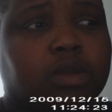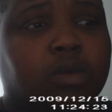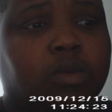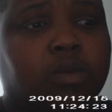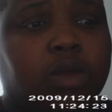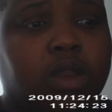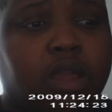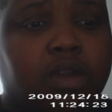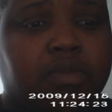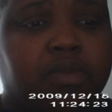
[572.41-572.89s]

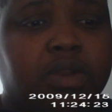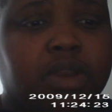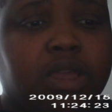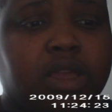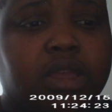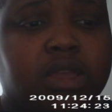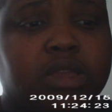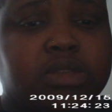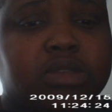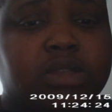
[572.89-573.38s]
Whatever it
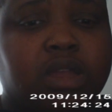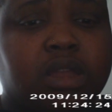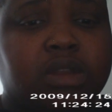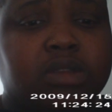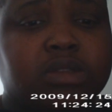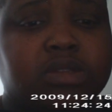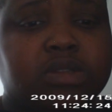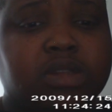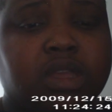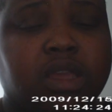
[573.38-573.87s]
is,
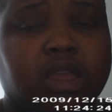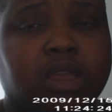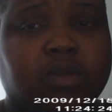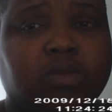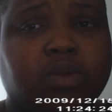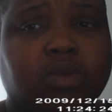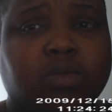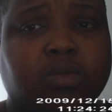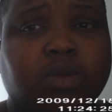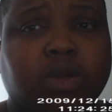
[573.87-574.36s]

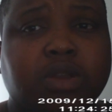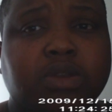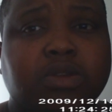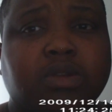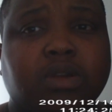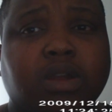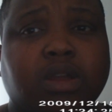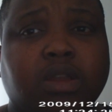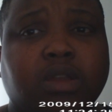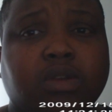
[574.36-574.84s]
understand when one
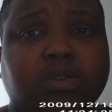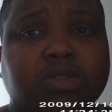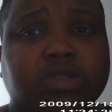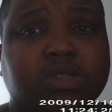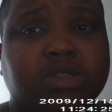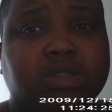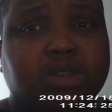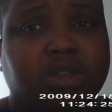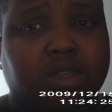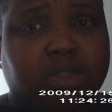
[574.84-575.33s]
door
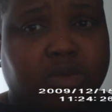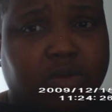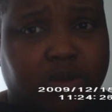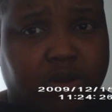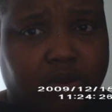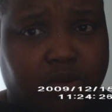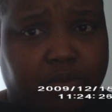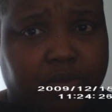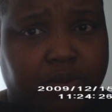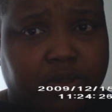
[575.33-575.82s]
closes, another
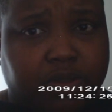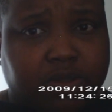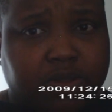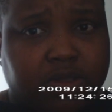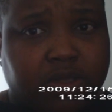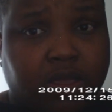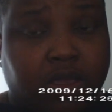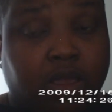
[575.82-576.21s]
one opens.